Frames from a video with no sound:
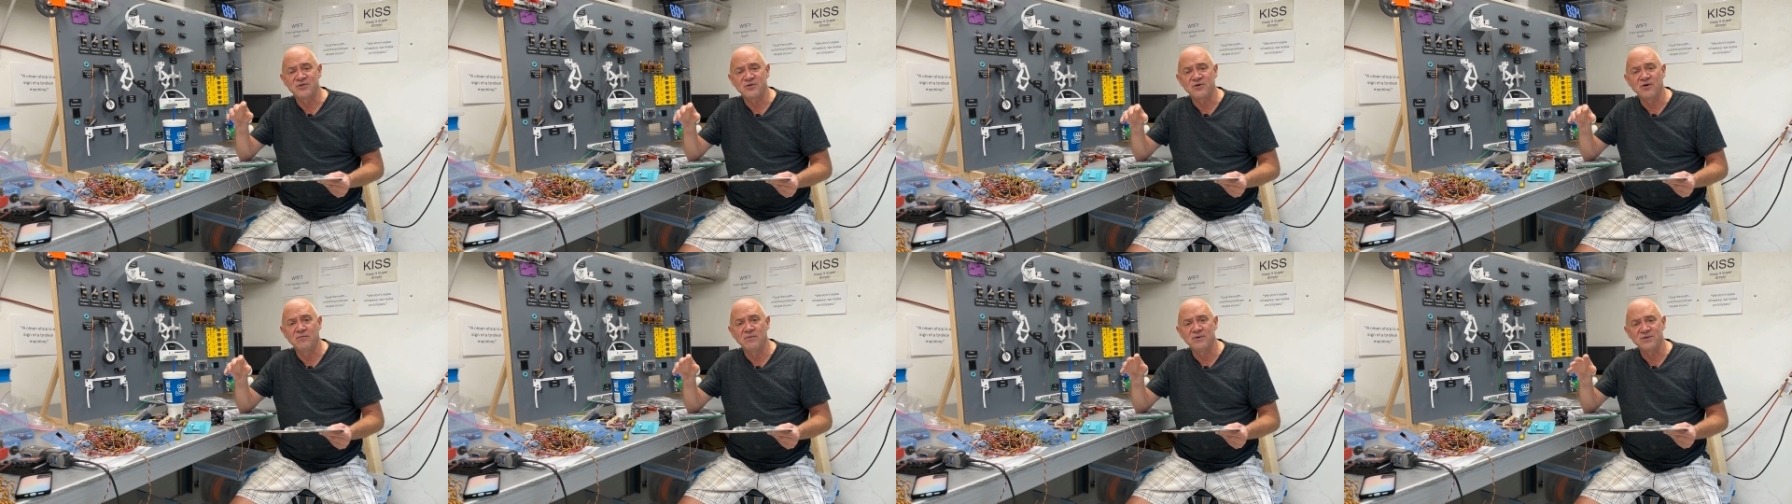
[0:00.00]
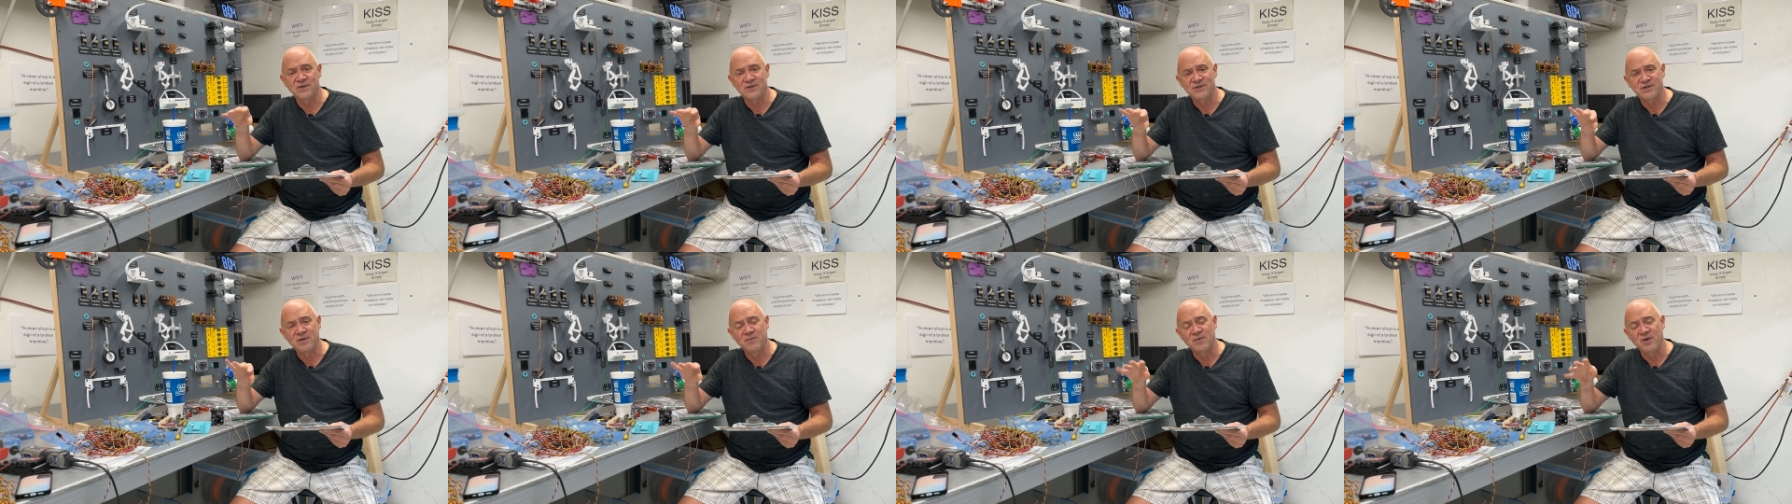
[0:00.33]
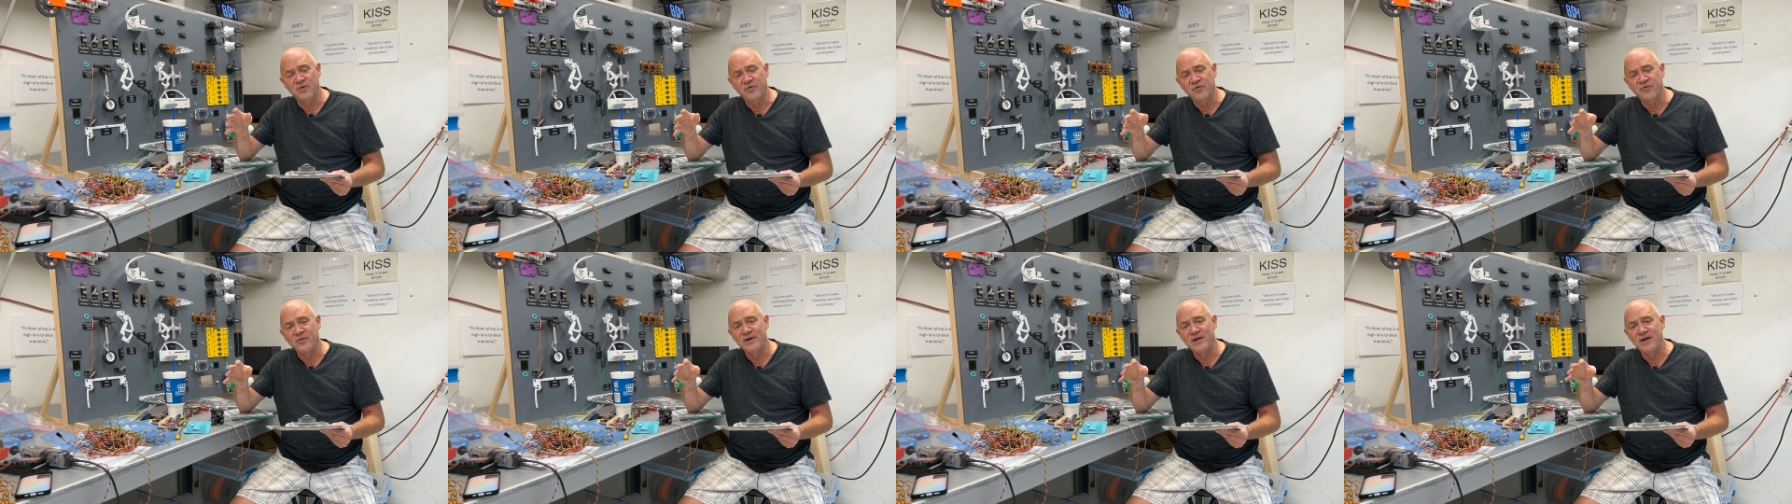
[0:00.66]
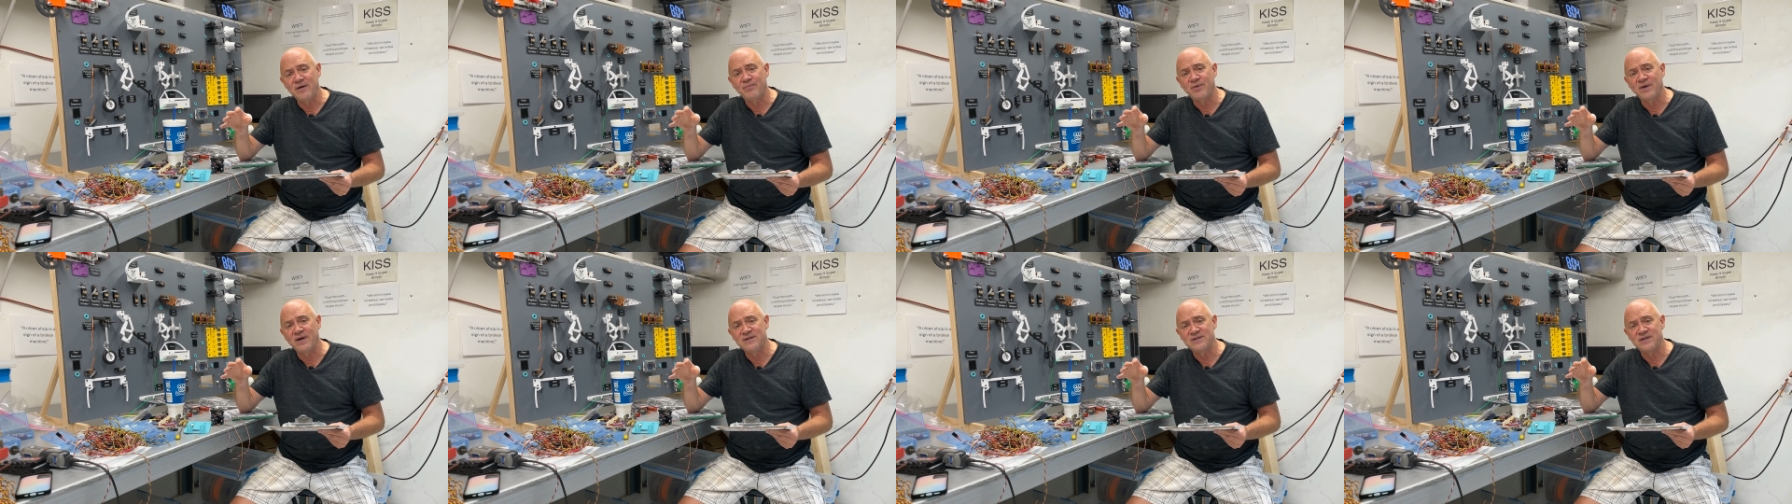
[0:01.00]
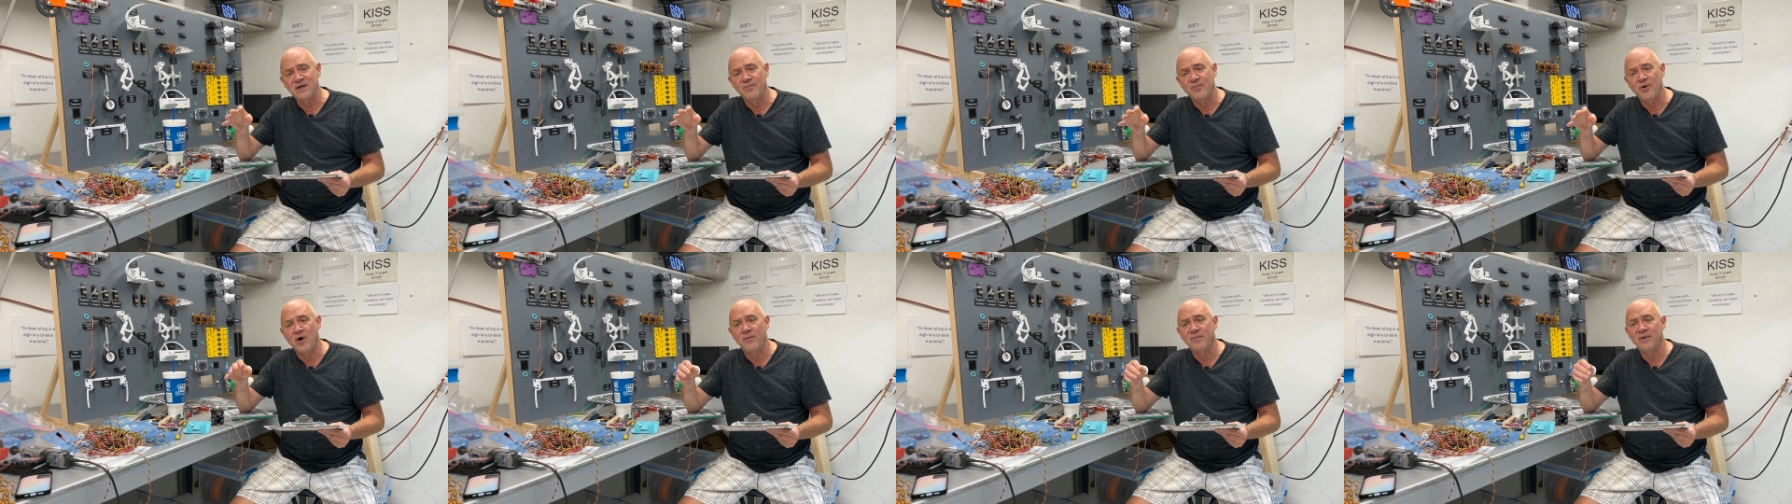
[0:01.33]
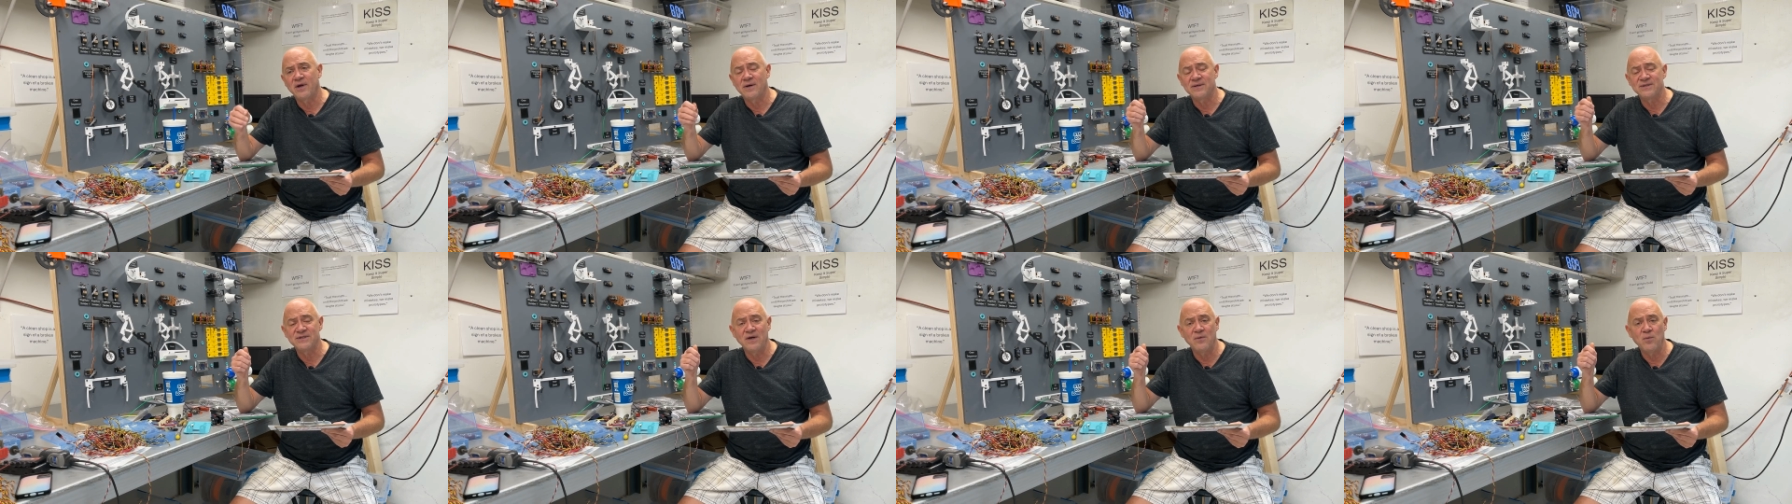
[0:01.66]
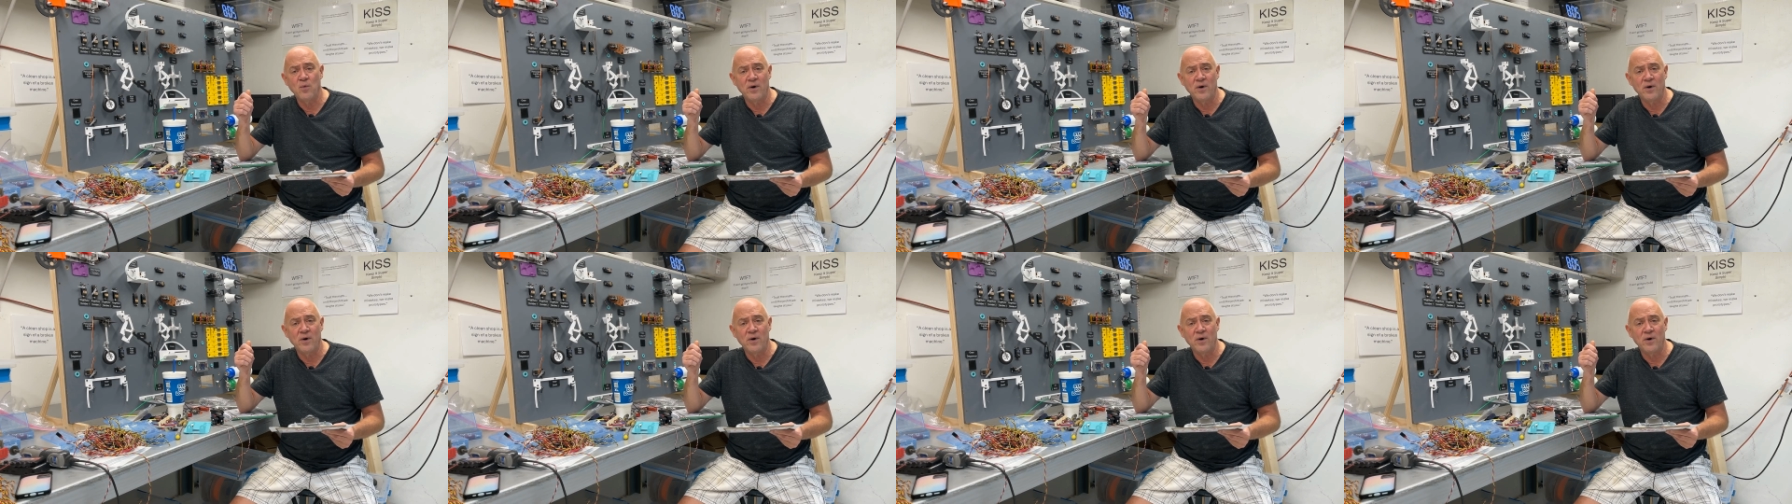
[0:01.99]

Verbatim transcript: the servos on some of the three D planes they bought because they